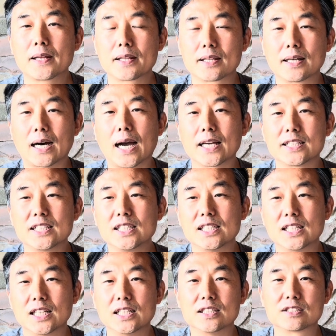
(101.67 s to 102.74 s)
the
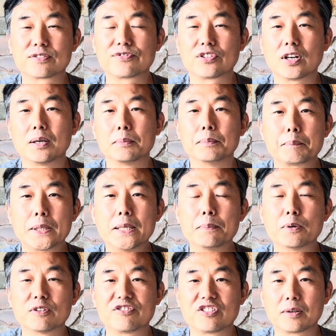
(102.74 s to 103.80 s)
idea is from
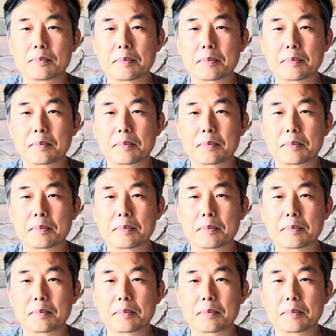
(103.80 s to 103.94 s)
people from